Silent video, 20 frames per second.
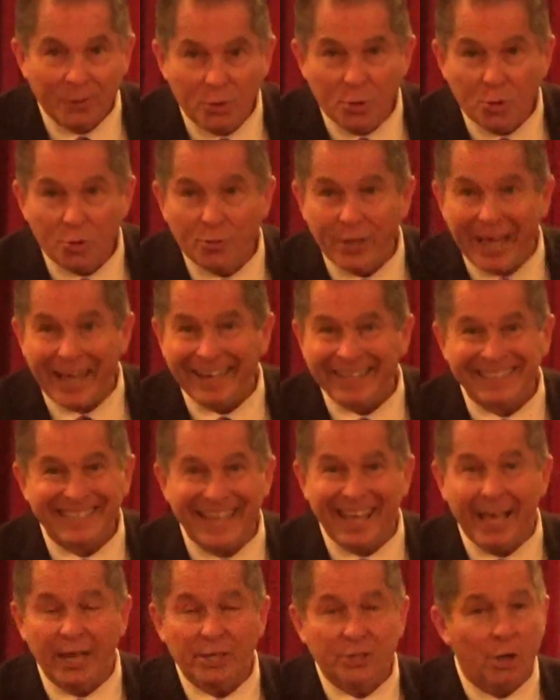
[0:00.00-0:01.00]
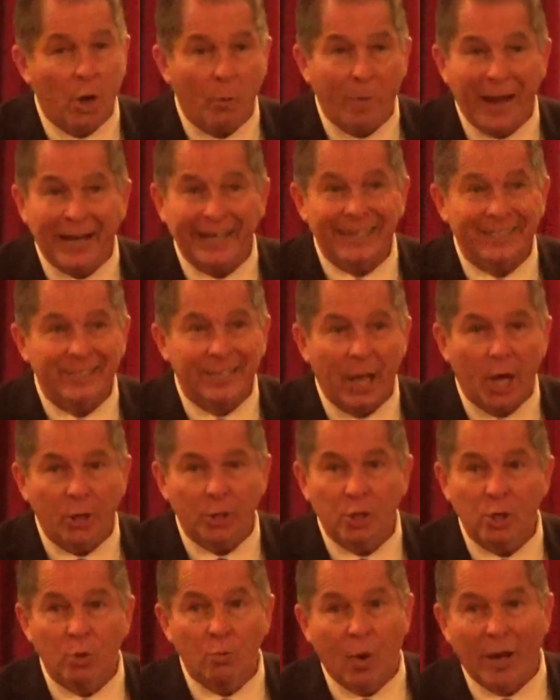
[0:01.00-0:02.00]
You can't tell, nobody can
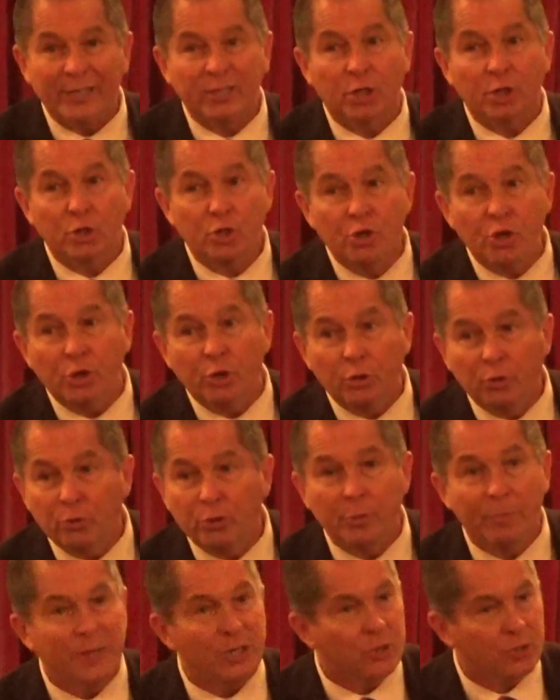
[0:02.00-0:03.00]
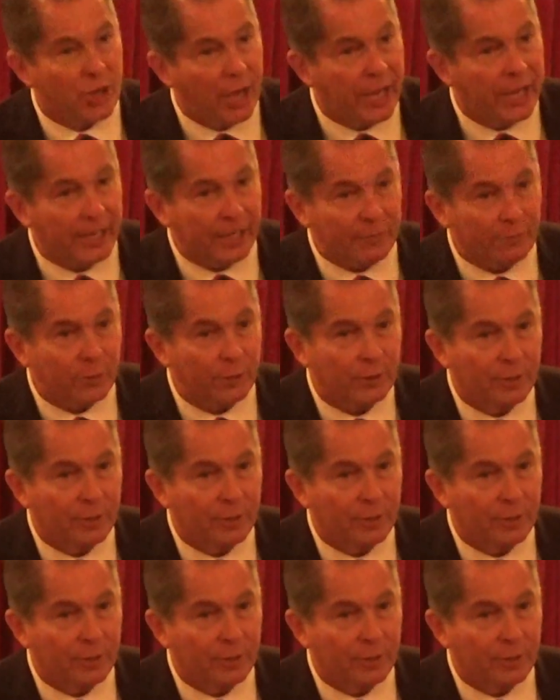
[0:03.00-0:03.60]
tell you what to do to be saved.